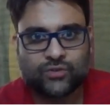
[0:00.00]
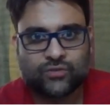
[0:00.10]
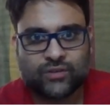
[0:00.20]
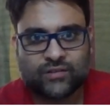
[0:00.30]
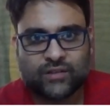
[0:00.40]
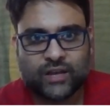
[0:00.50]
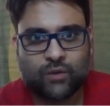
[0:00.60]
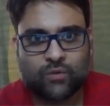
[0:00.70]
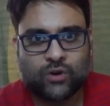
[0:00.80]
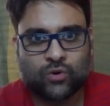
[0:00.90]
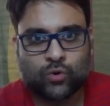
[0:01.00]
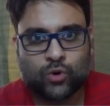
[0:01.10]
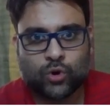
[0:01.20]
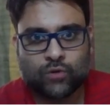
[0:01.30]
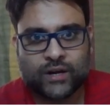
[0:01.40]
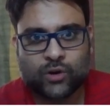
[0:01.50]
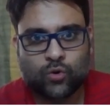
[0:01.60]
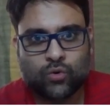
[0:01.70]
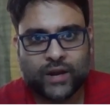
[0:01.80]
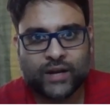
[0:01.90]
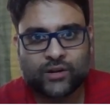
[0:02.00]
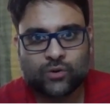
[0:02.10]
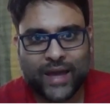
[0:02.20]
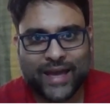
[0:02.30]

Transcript: So this is equal to root over 2 into